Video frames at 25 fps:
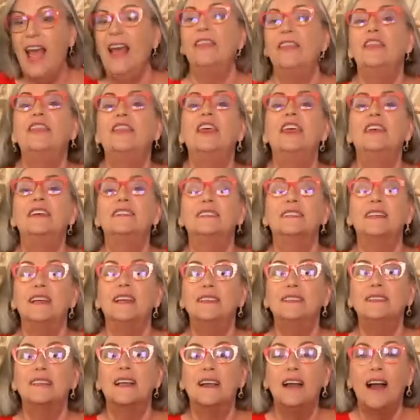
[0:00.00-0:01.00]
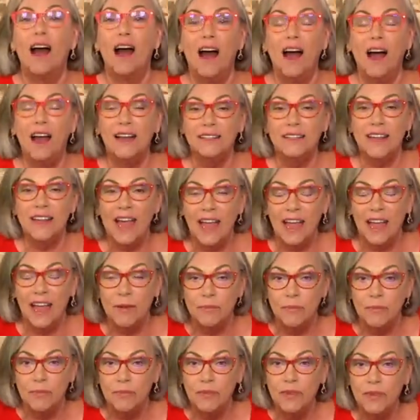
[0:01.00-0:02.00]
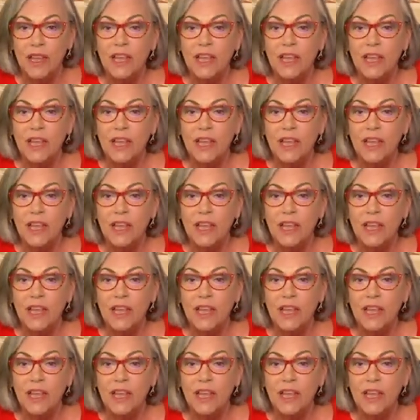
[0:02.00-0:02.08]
And this is a con game.